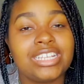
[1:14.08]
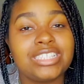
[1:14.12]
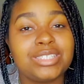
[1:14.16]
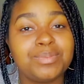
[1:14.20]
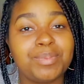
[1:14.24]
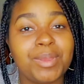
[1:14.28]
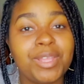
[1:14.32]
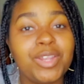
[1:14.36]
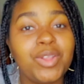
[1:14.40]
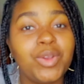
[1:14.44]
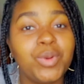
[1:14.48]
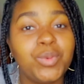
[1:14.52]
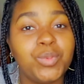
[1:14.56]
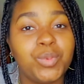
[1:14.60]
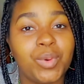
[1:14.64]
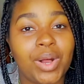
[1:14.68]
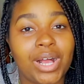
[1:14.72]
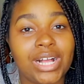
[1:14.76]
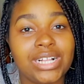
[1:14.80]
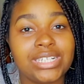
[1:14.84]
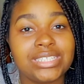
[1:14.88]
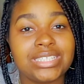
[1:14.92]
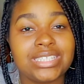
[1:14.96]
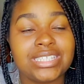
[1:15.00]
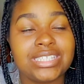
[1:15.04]
It's been a
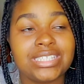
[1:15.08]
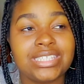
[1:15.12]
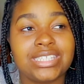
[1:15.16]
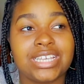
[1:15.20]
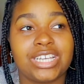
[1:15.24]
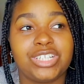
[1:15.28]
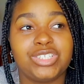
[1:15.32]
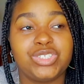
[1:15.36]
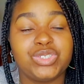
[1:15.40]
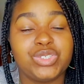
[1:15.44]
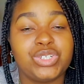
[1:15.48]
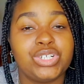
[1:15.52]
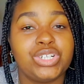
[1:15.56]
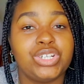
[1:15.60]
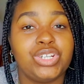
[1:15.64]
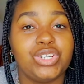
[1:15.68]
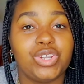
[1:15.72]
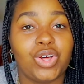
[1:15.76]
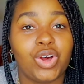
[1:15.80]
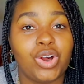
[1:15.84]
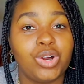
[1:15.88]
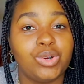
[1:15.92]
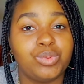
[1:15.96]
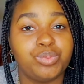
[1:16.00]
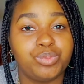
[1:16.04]
while since I took a
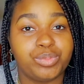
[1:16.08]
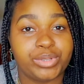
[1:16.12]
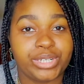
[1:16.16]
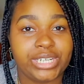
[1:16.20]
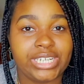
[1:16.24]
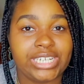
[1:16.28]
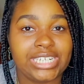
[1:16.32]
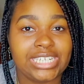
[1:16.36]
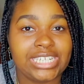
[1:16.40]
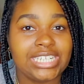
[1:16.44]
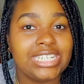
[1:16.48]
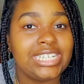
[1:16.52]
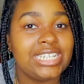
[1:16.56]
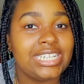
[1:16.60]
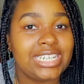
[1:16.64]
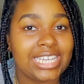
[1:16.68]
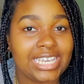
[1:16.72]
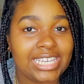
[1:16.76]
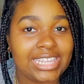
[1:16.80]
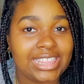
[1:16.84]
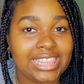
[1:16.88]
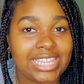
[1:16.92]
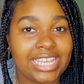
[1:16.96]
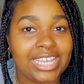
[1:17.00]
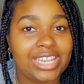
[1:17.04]
long break
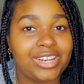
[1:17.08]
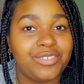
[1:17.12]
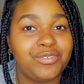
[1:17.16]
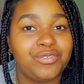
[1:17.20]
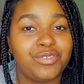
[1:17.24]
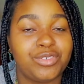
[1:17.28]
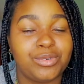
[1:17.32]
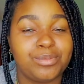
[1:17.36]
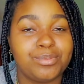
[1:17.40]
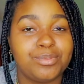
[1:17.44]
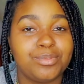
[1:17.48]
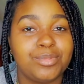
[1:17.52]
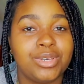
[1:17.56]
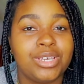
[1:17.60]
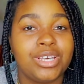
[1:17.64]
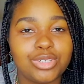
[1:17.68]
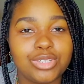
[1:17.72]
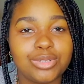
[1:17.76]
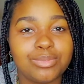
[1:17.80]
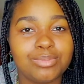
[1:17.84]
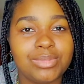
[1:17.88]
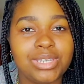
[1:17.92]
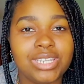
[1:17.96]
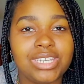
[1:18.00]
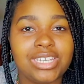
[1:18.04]
like that from
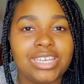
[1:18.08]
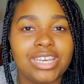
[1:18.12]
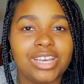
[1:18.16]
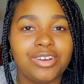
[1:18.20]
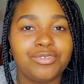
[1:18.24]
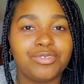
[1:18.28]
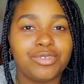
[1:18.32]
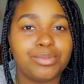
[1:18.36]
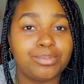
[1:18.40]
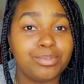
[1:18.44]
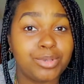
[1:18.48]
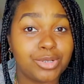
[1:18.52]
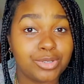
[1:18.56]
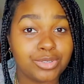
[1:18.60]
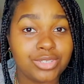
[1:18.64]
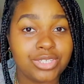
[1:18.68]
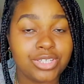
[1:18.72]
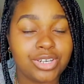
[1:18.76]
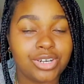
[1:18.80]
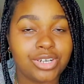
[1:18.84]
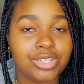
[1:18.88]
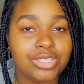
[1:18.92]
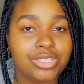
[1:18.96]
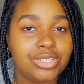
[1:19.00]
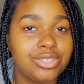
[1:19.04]
social media, from
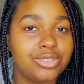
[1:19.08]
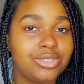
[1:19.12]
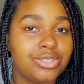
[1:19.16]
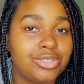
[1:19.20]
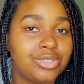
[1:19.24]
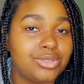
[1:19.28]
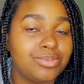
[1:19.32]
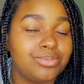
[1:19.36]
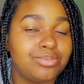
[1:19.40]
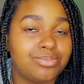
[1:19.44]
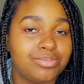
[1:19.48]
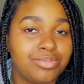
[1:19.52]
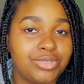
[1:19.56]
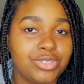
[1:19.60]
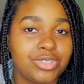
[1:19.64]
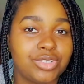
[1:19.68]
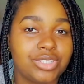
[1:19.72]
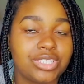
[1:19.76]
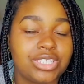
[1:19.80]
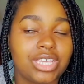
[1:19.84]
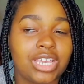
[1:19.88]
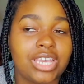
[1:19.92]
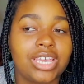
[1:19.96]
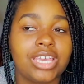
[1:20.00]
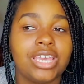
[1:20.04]
posting on YouTube
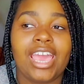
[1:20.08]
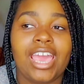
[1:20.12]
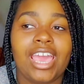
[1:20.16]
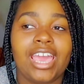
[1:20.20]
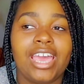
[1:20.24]
to say.